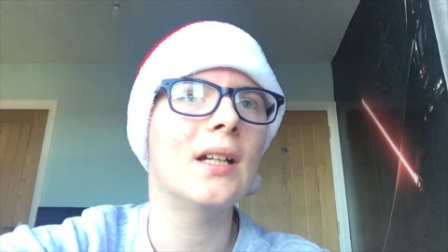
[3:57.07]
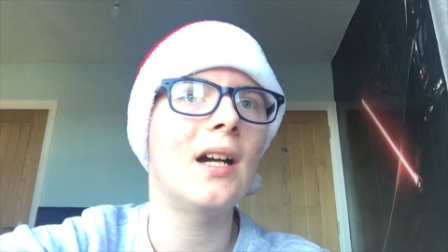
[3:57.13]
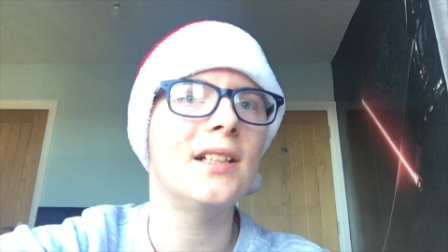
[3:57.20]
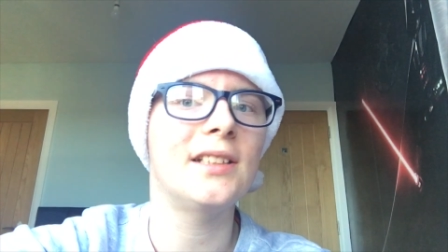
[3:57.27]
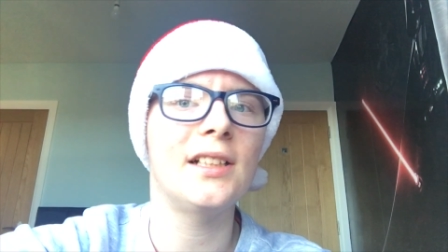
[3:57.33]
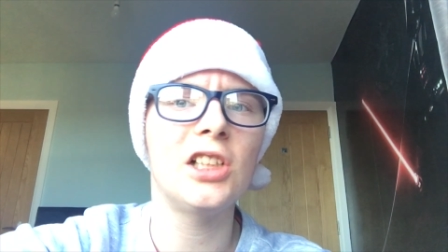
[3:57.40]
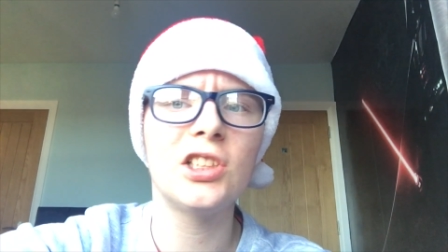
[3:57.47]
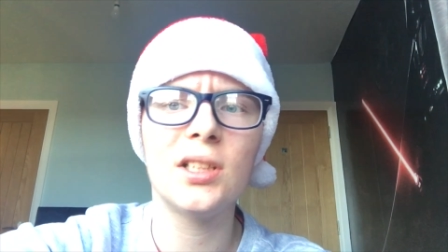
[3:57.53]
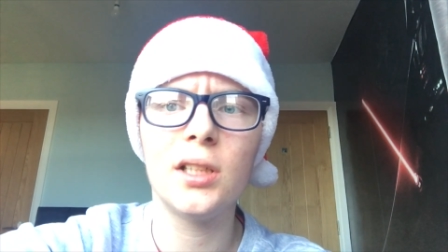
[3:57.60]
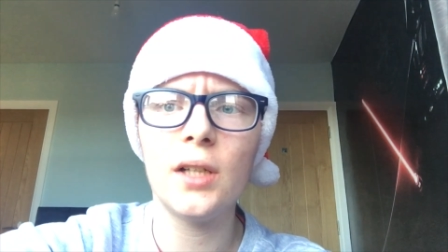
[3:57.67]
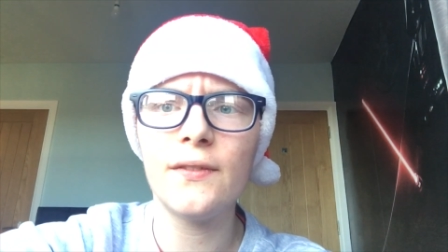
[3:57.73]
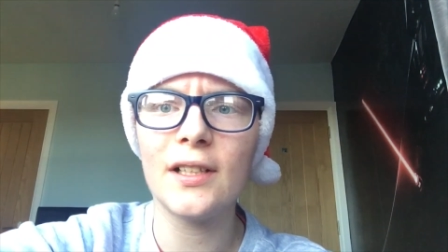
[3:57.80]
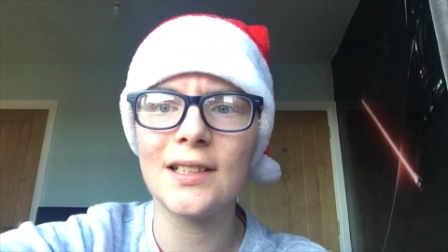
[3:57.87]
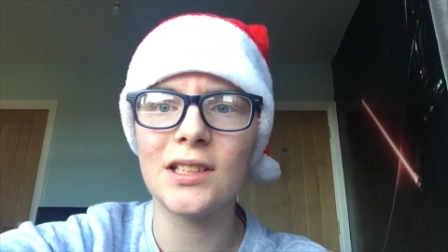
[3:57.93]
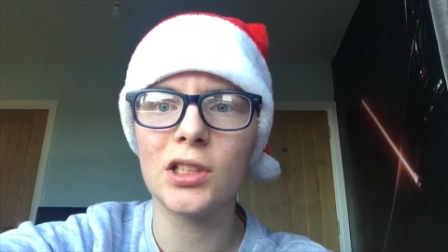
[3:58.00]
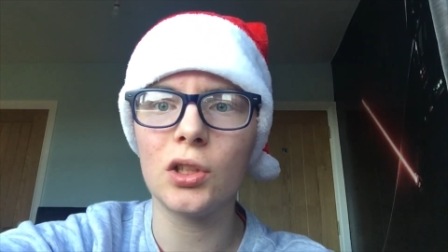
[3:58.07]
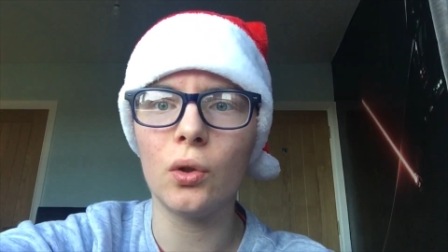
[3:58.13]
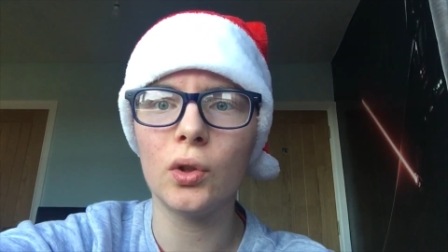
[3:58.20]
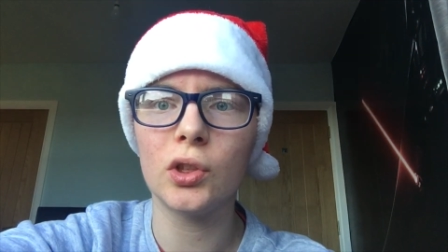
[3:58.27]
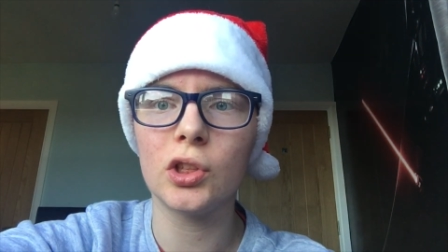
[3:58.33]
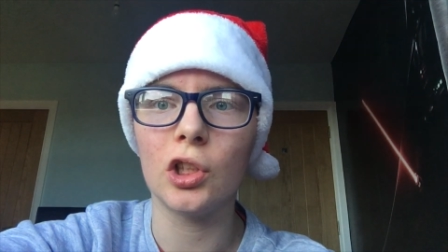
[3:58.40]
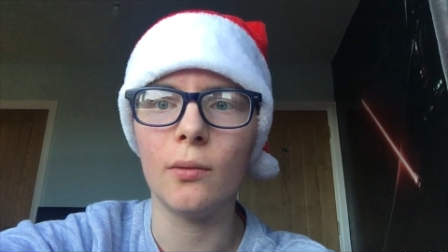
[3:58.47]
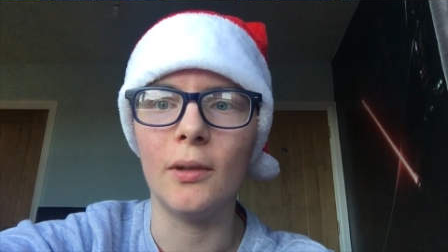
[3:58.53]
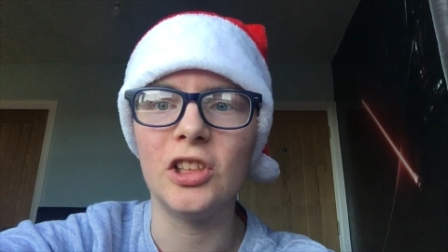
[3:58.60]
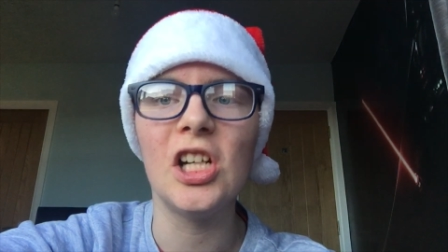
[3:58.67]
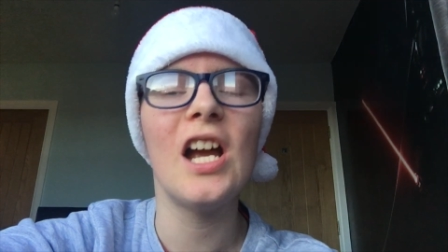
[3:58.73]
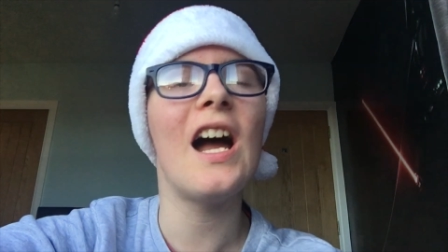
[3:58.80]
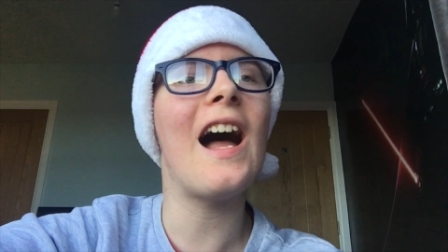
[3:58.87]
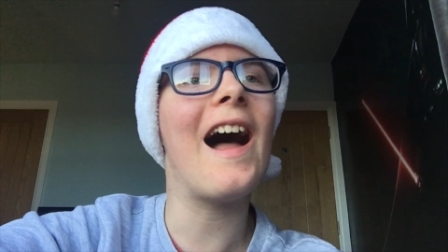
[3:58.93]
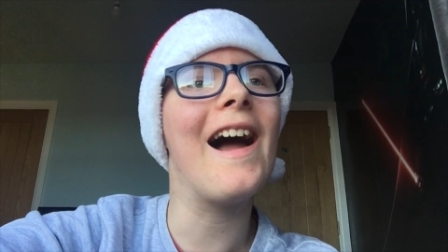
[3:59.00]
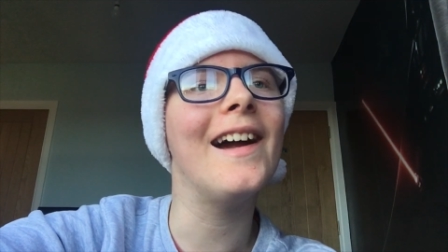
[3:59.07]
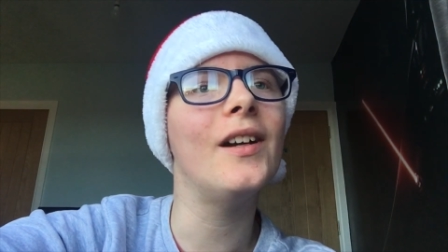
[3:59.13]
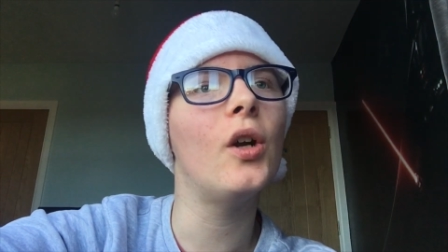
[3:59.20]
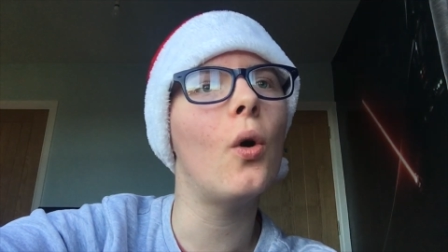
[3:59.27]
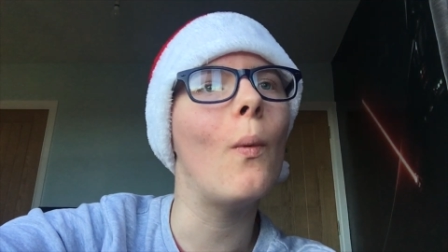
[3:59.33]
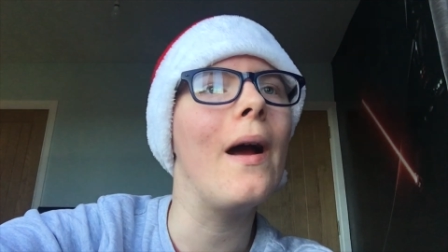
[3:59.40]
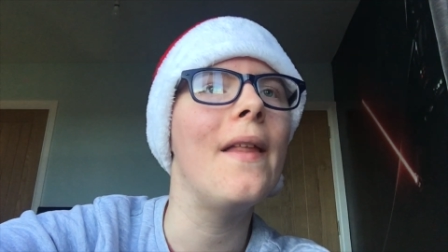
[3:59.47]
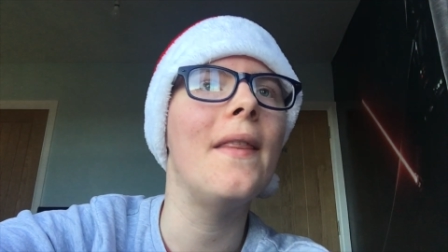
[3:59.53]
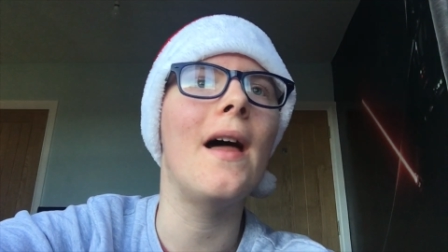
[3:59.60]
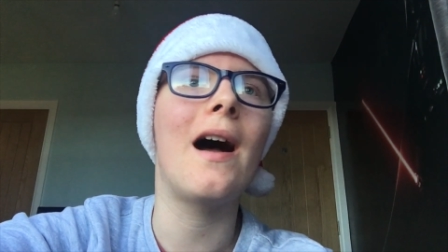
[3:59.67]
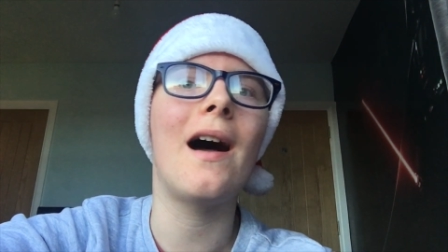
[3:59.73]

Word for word: guys, I just love that song so much. I know when the